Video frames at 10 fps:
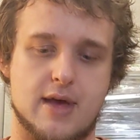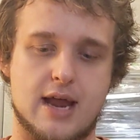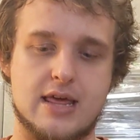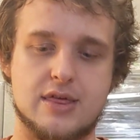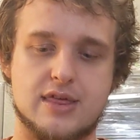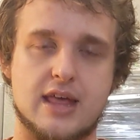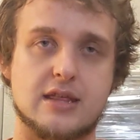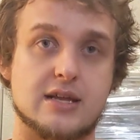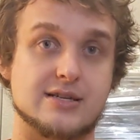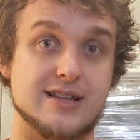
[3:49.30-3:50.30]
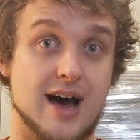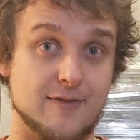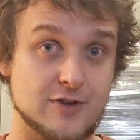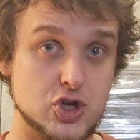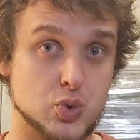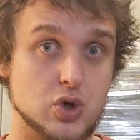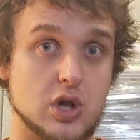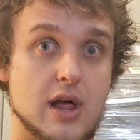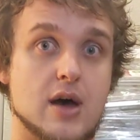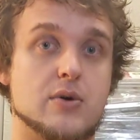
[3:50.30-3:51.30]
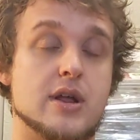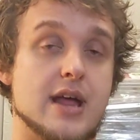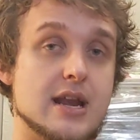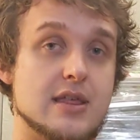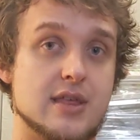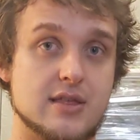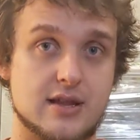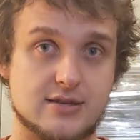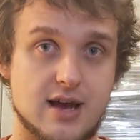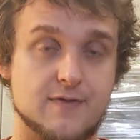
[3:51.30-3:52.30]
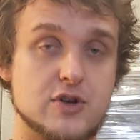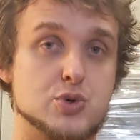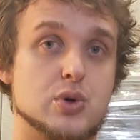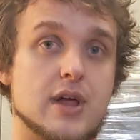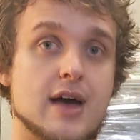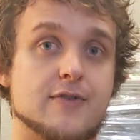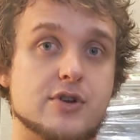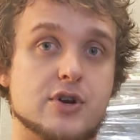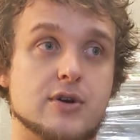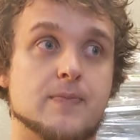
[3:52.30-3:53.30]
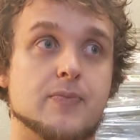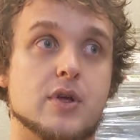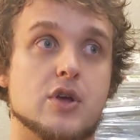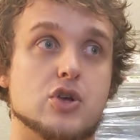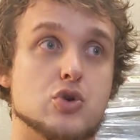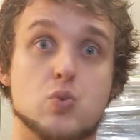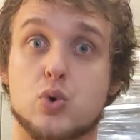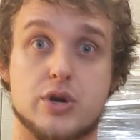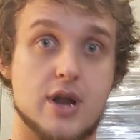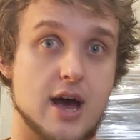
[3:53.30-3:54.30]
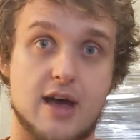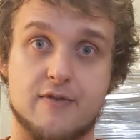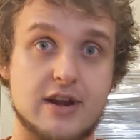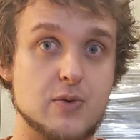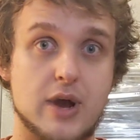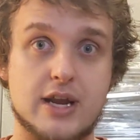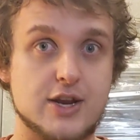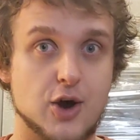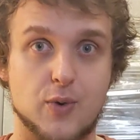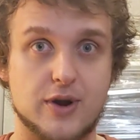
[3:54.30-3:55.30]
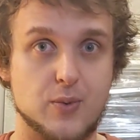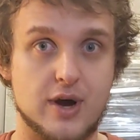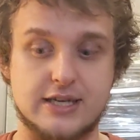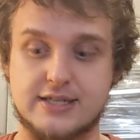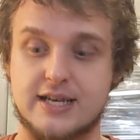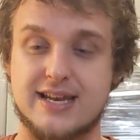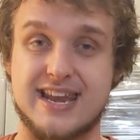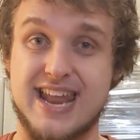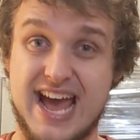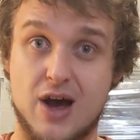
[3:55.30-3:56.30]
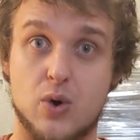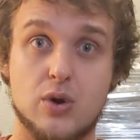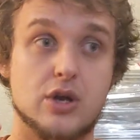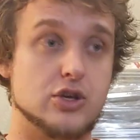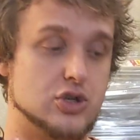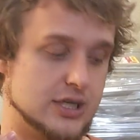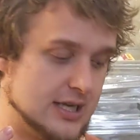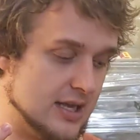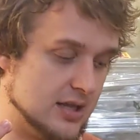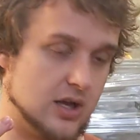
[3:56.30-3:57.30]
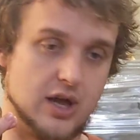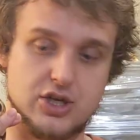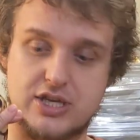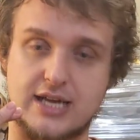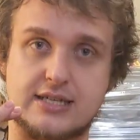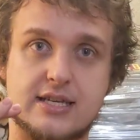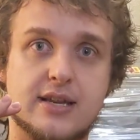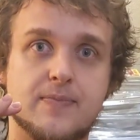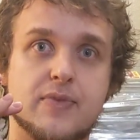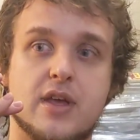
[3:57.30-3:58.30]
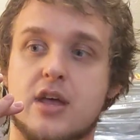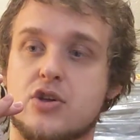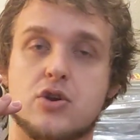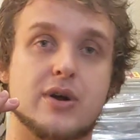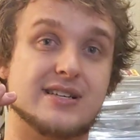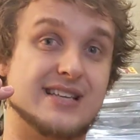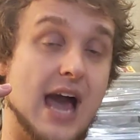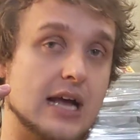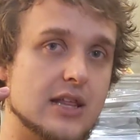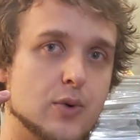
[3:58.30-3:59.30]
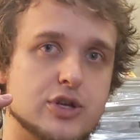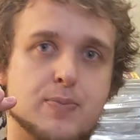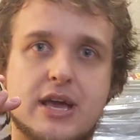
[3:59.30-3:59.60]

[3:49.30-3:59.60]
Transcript: Anything that is not visual clown and anything that is not visual lavender, you would not have any way to know what it was. Now, you just get the clutch tested, you know exactly which